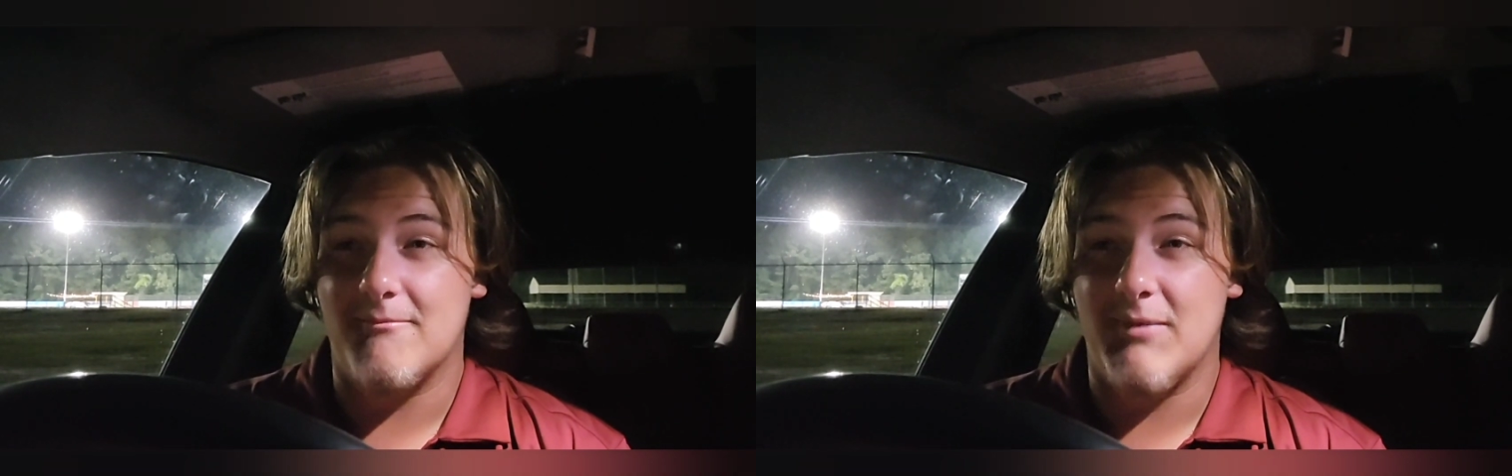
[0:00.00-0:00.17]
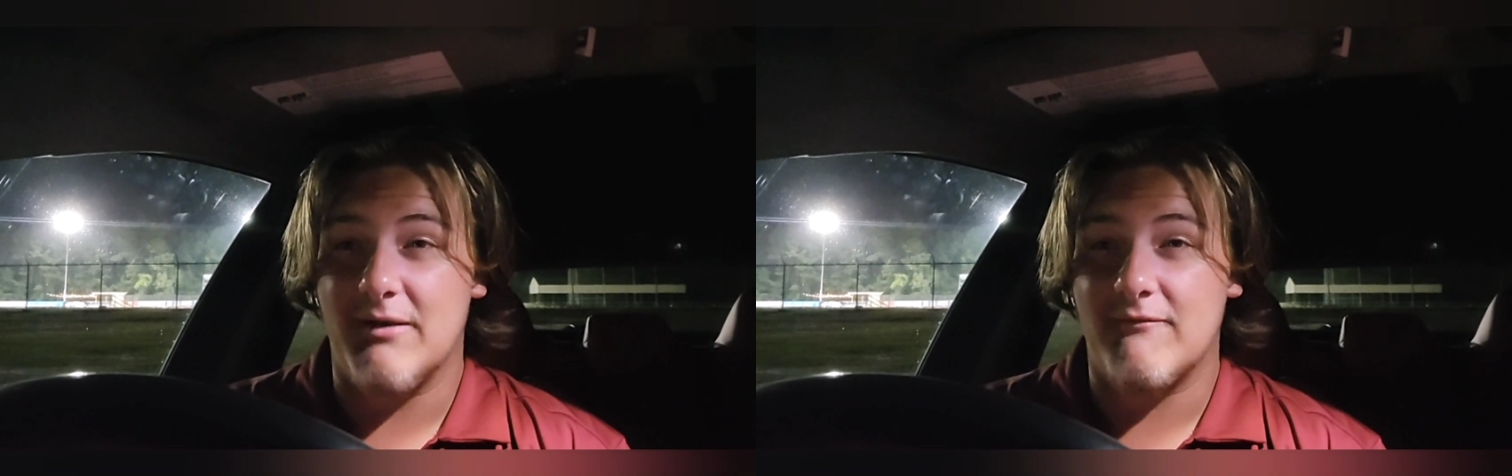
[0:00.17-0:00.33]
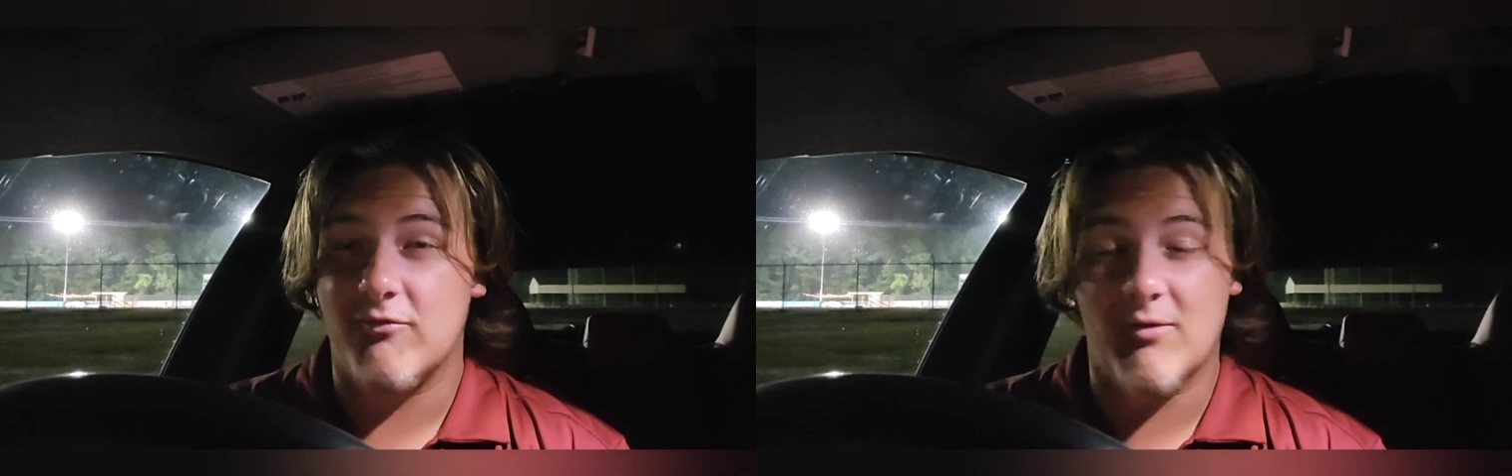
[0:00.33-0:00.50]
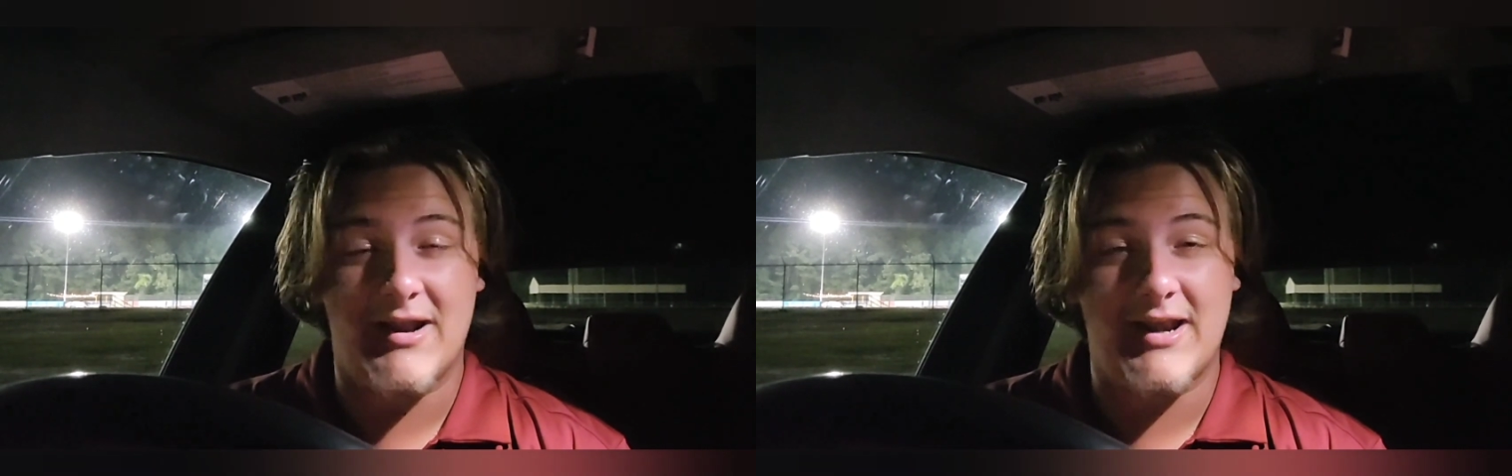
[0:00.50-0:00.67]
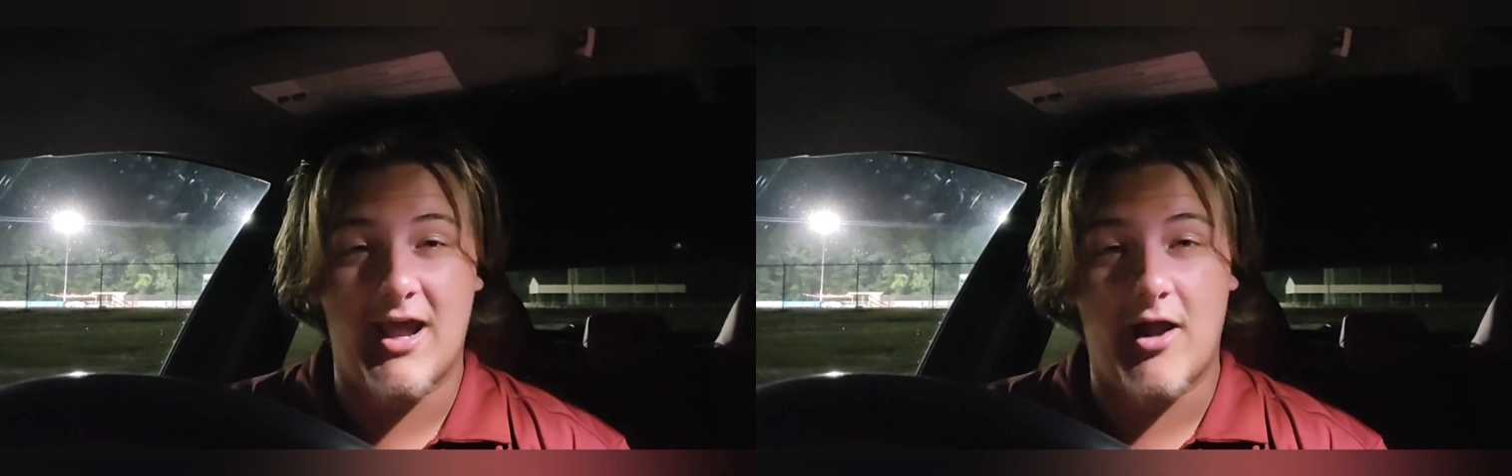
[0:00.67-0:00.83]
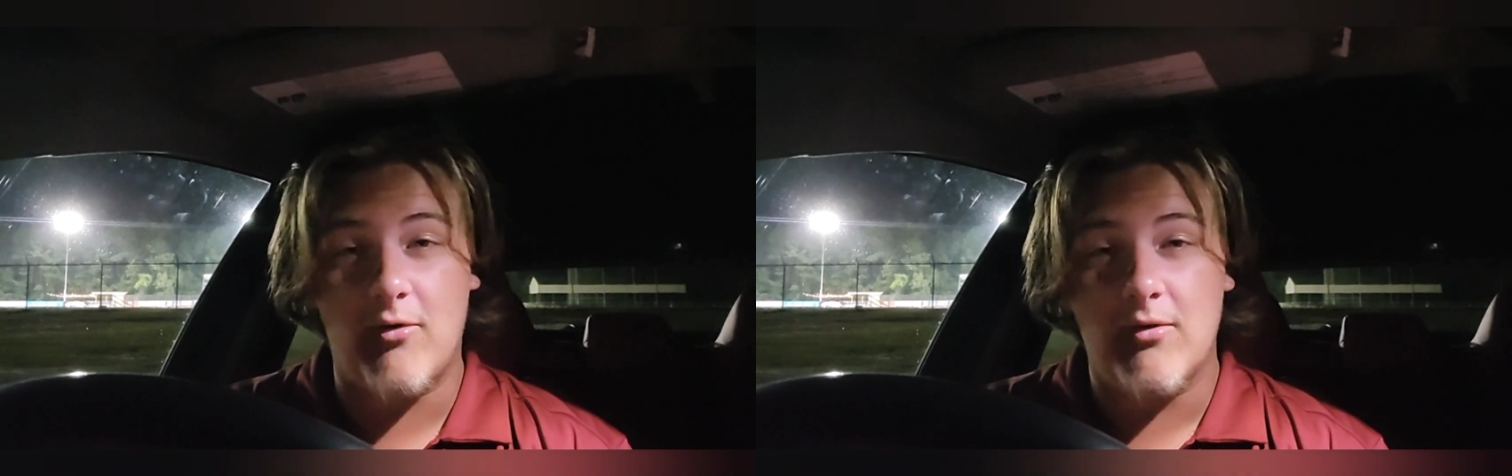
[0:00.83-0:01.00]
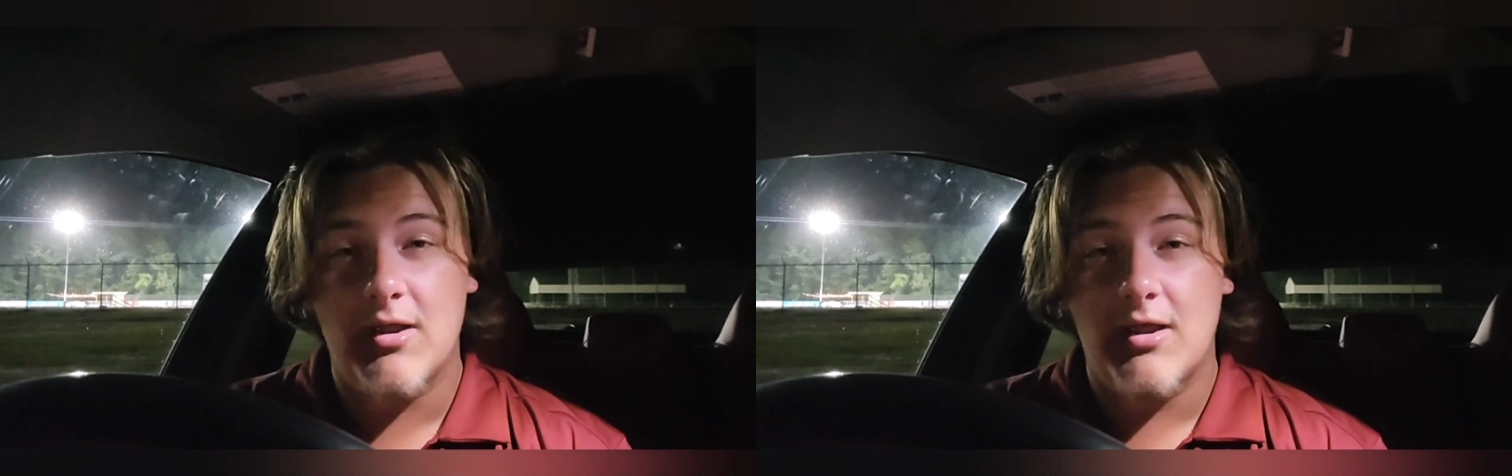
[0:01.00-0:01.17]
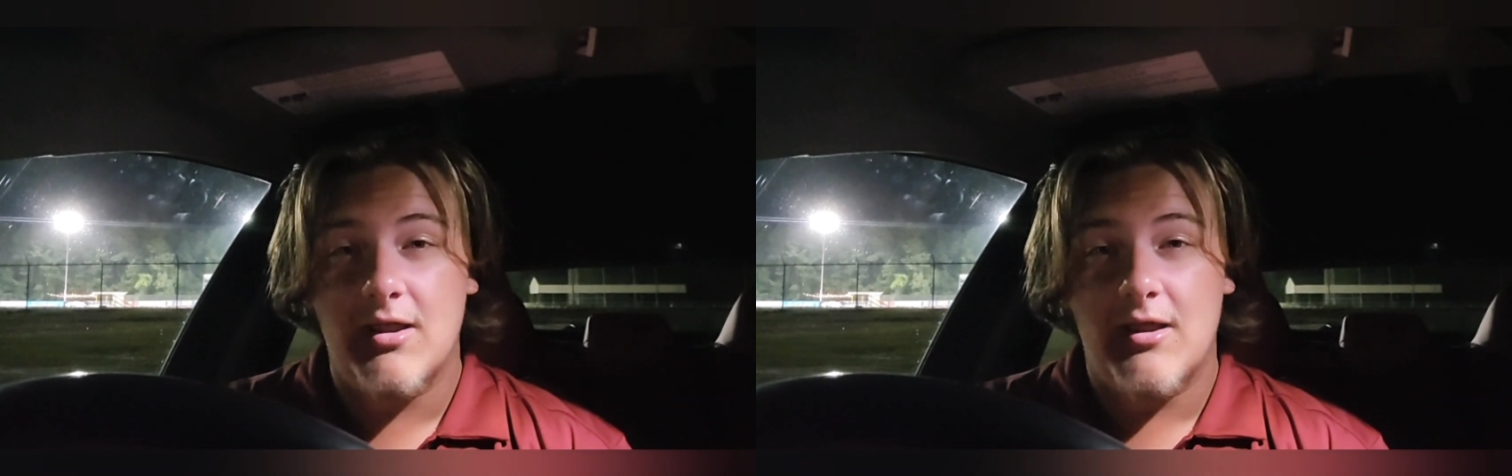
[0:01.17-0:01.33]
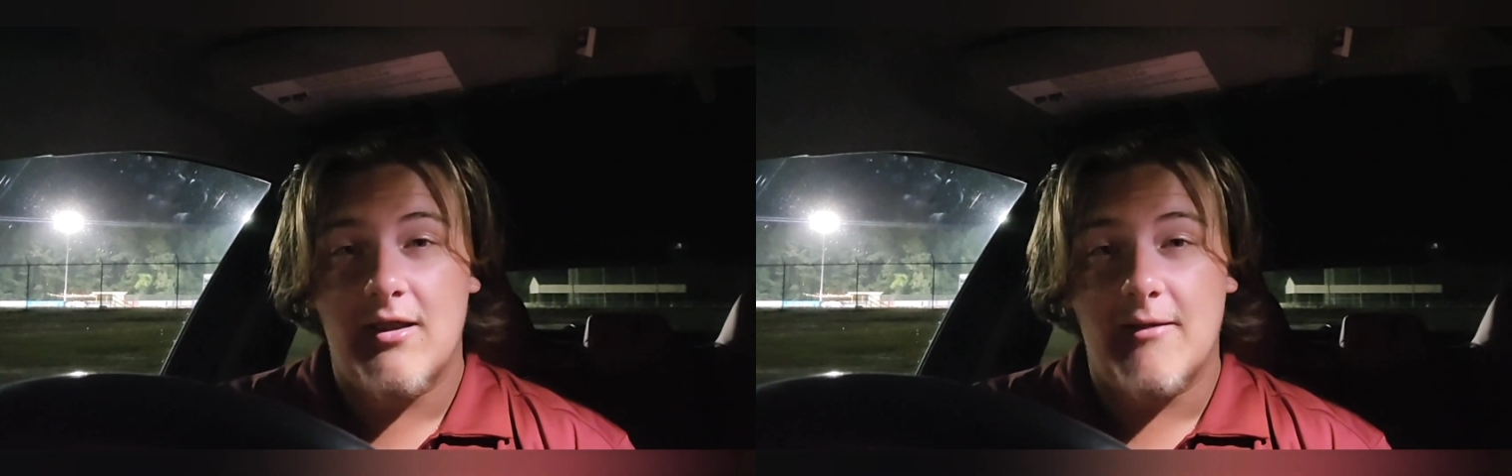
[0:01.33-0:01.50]
But for right now,
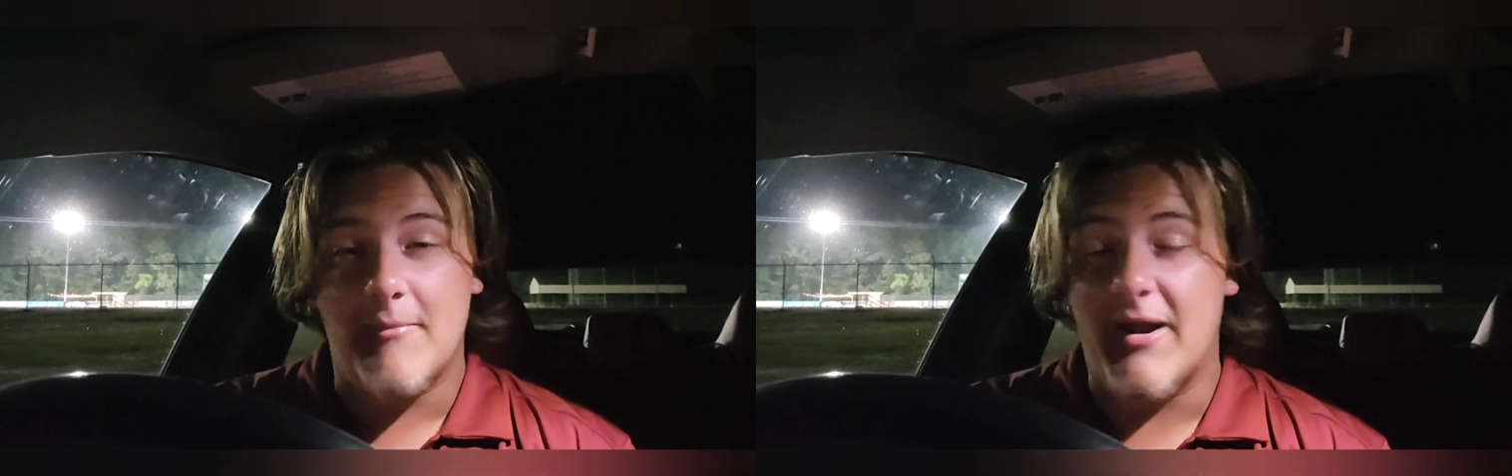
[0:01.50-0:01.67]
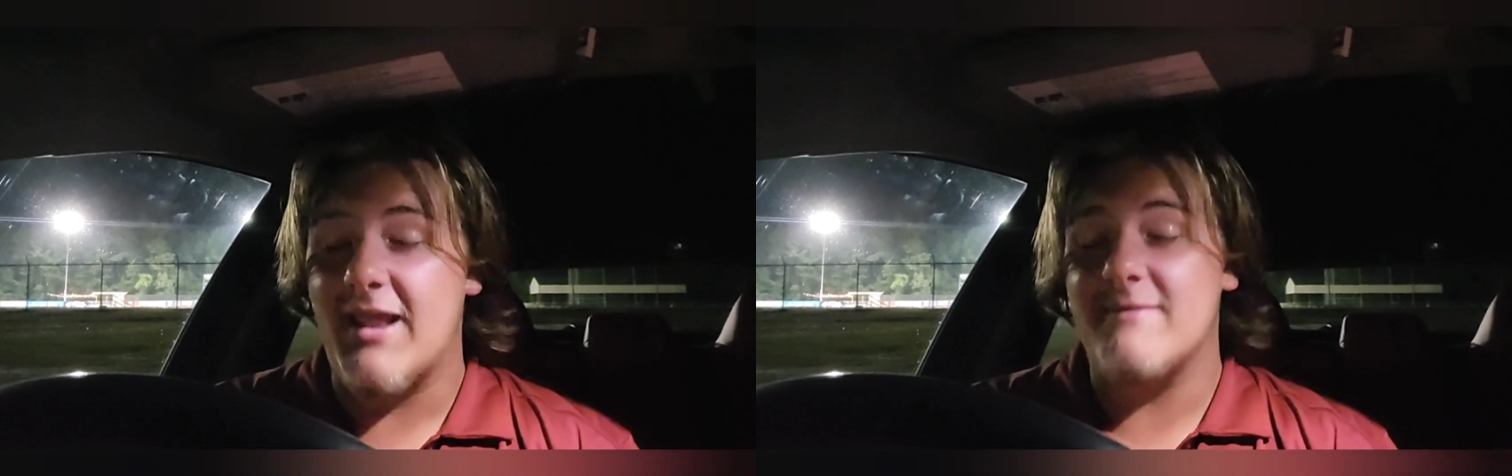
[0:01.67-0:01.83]
my